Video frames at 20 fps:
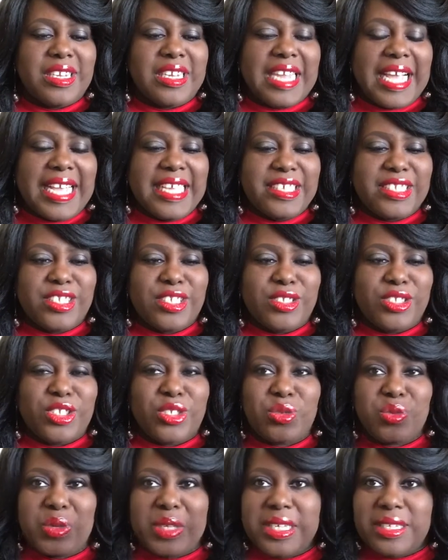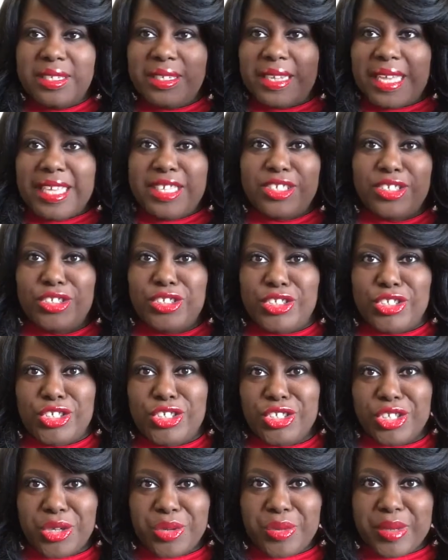nice and sweet, nice and
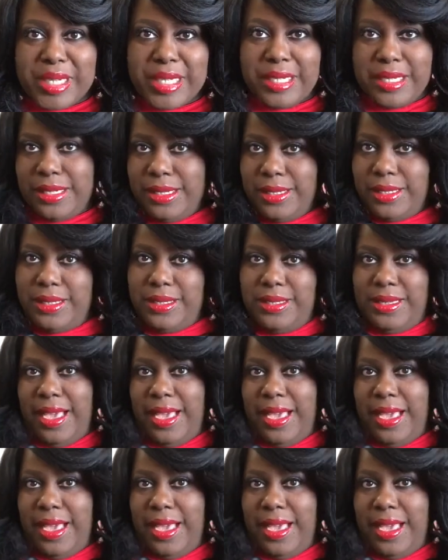sugary.